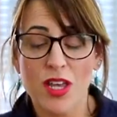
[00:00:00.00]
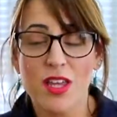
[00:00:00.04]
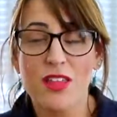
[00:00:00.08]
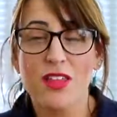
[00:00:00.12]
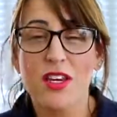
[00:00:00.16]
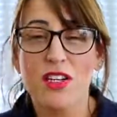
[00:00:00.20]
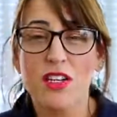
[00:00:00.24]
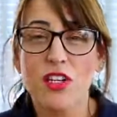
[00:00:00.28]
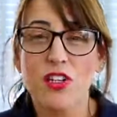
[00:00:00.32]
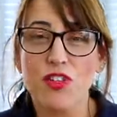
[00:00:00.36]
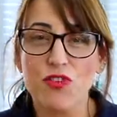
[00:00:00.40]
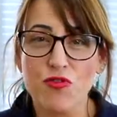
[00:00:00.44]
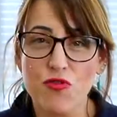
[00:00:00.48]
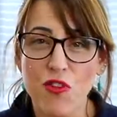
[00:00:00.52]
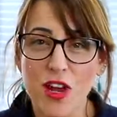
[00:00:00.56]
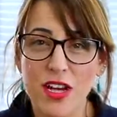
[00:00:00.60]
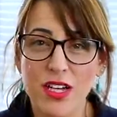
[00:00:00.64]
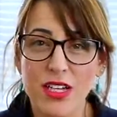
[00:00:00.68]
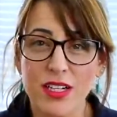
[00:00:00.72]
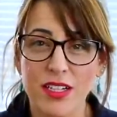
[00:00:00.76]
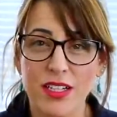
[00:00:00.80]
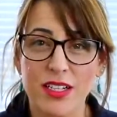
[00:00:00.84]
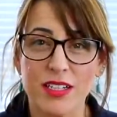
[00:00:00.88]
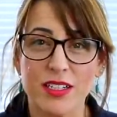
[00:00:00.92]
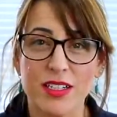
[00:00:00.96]
then
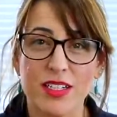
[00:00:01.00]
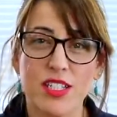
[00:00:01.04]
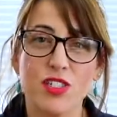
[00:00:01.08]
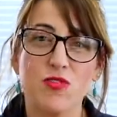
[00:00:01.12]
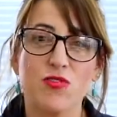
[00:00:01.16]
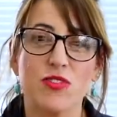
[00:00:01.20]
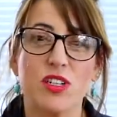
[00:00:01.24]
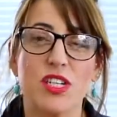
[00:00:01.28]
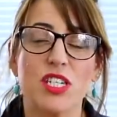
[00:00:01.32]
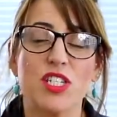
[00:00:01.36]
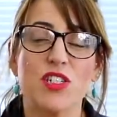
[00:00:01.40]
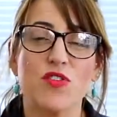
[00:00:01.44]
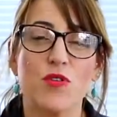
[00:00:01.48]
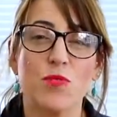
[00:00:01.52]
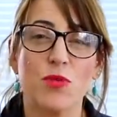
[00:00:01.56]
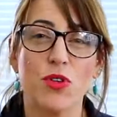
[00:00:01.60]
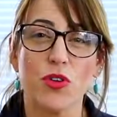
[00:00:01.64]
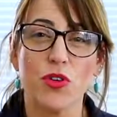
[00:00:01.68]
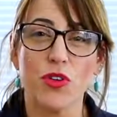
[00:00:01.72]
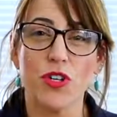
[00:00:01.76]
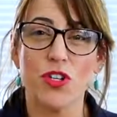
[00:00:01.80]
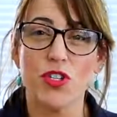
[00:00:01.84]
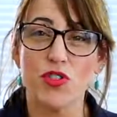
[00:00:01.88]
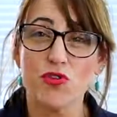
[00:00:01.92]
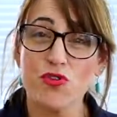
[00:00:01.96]
adrenaline is released from
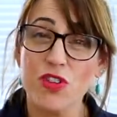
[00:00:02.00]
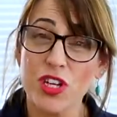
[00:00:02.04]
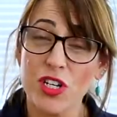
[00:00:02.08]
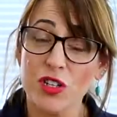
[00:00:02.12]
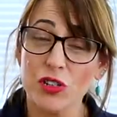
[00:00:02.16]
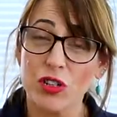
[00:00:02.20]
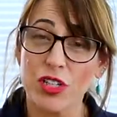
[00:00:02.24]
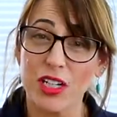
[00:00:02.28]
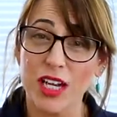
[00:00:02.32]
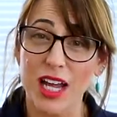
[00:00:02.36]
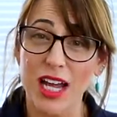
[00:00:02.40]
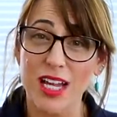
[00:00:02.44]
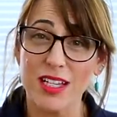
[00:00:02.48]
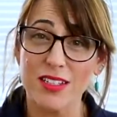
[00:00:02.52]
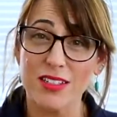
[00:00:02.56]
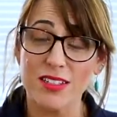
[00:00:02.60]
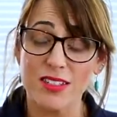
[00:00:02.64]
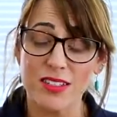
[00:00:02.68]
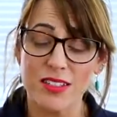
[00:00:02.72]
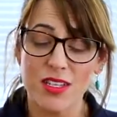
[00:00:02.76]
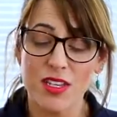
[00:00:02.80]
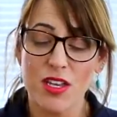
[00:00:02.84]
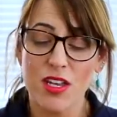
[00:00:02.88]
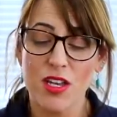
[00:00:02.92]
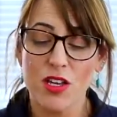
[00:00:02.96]
your adrenal
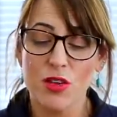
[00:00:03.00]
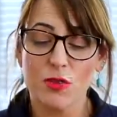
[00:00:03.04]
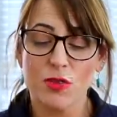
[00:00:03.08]
glands.